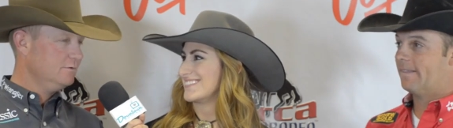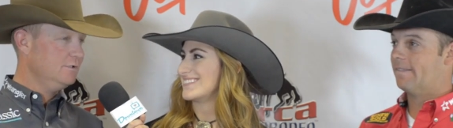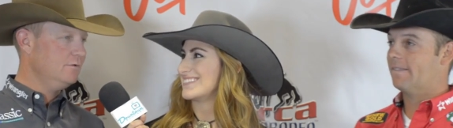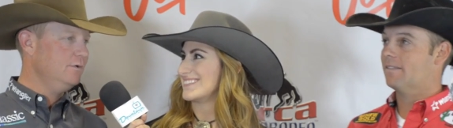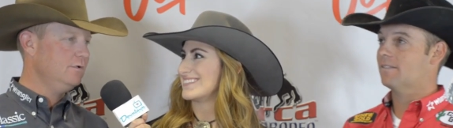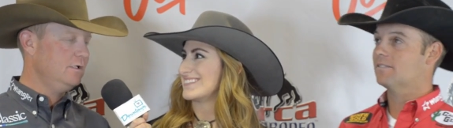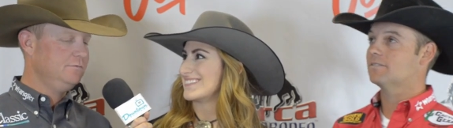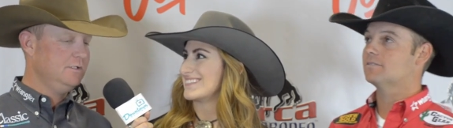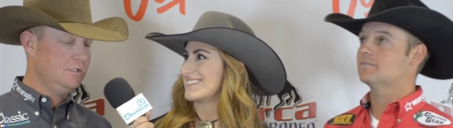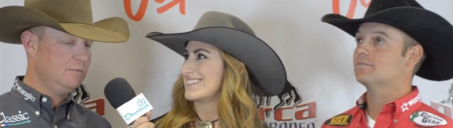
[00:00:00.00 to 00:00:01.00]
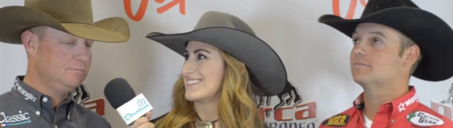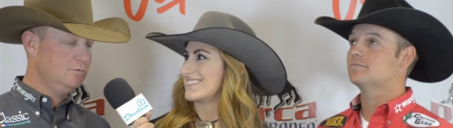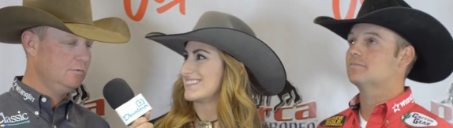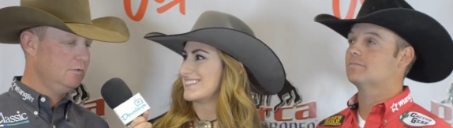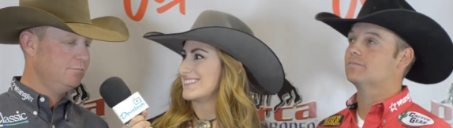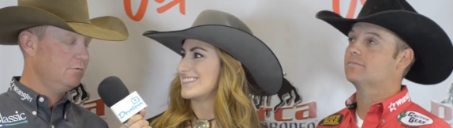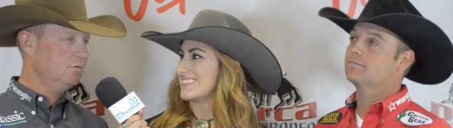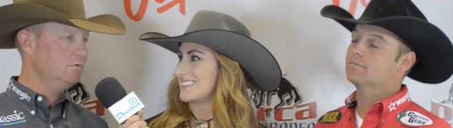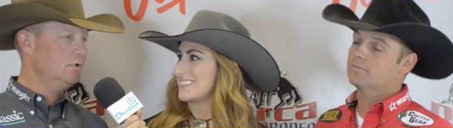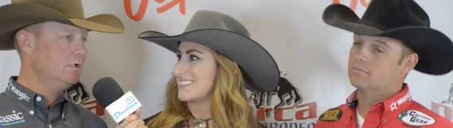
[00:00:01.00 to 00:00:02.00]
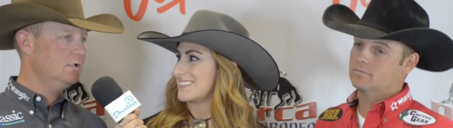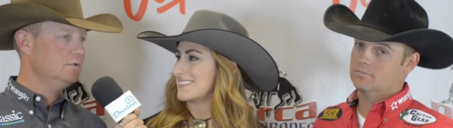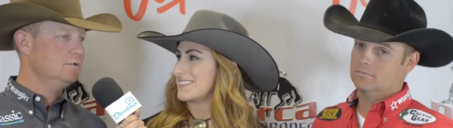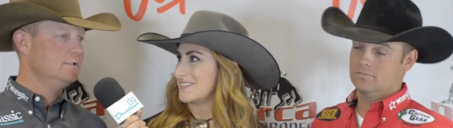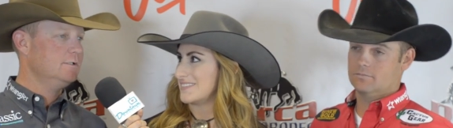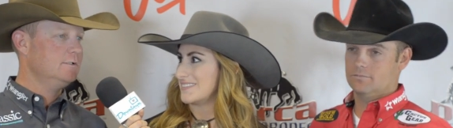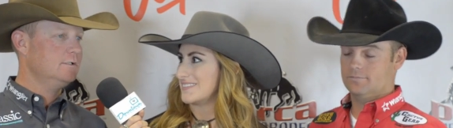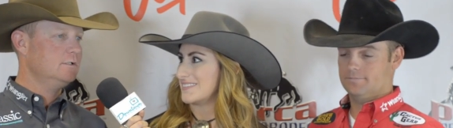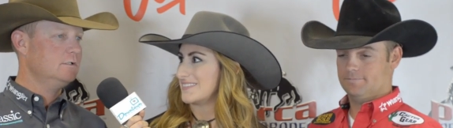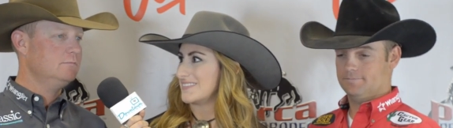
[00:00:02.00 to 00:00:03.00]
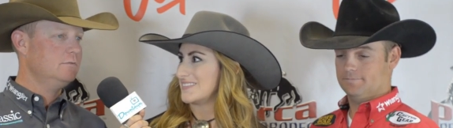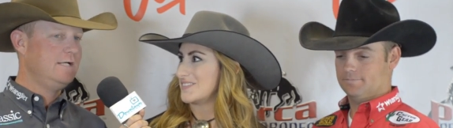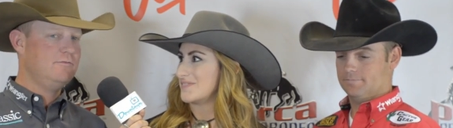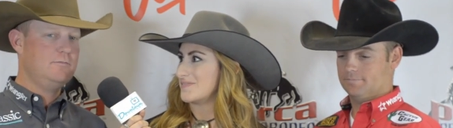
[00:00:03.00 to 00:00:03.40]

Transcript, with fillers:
Speaker 1: You know, we don't have to get up too early for a whole lot. And uh, but I have a